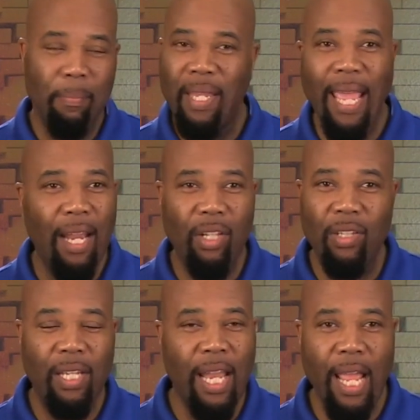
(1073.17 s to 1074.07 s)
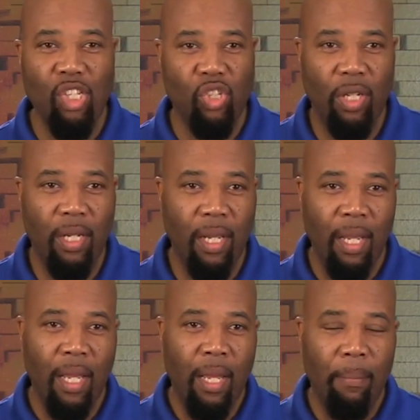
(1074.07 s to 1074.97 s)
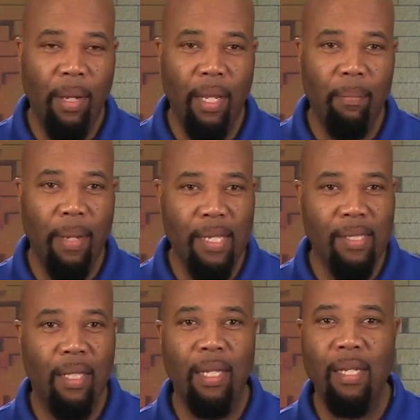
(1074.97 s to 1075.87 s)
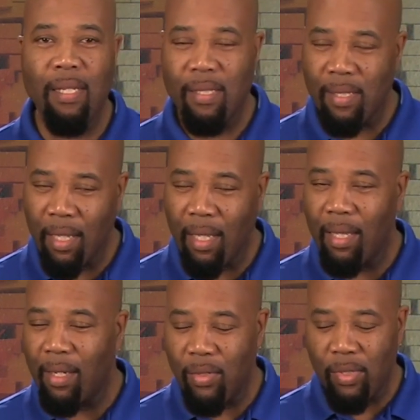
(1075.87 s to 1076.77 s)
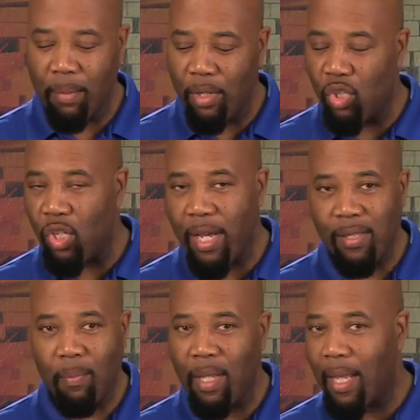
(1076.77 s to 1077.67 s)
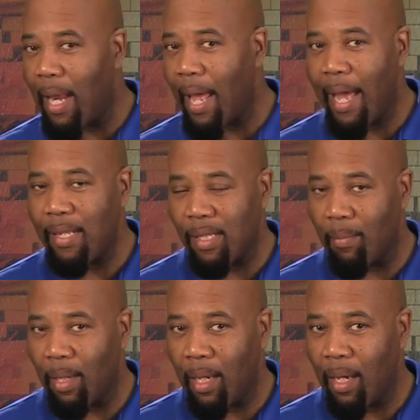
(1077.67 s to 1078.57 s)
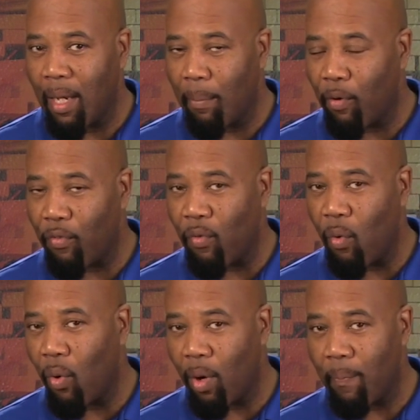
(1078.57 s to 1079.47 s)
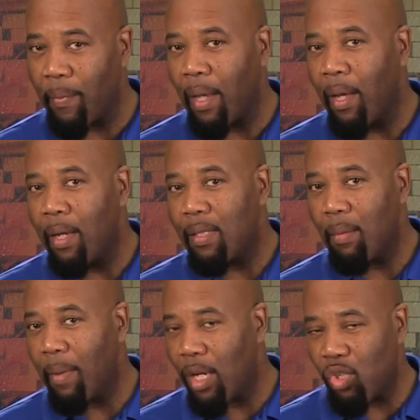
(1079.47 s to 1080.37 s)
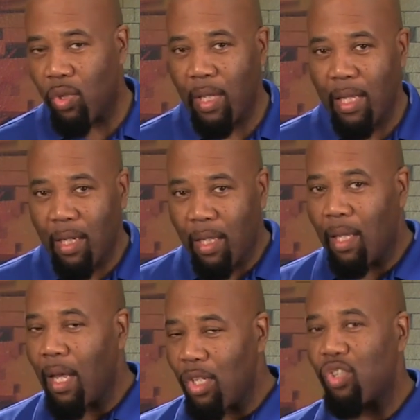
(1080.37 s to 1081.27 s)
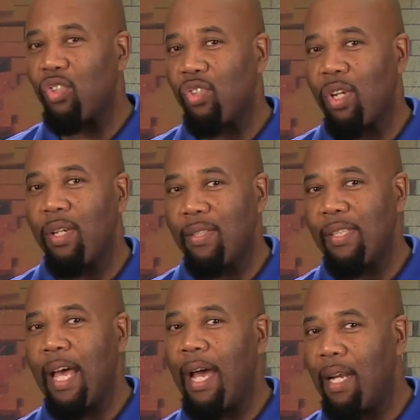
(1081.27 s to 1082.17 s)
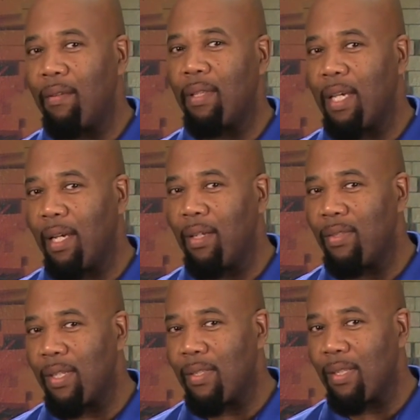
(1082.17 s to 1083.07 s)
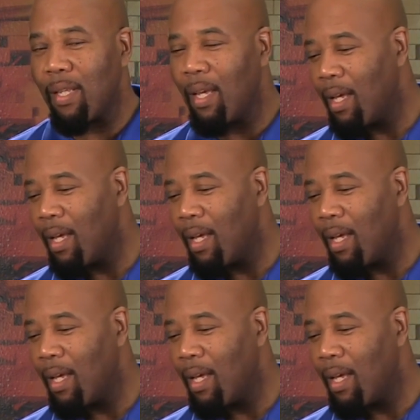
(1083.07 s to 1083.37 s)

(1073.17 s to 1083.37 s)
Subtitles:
mechanical connection, but basically there's some adjustment that has to be performed to make sure that the clutch side of things is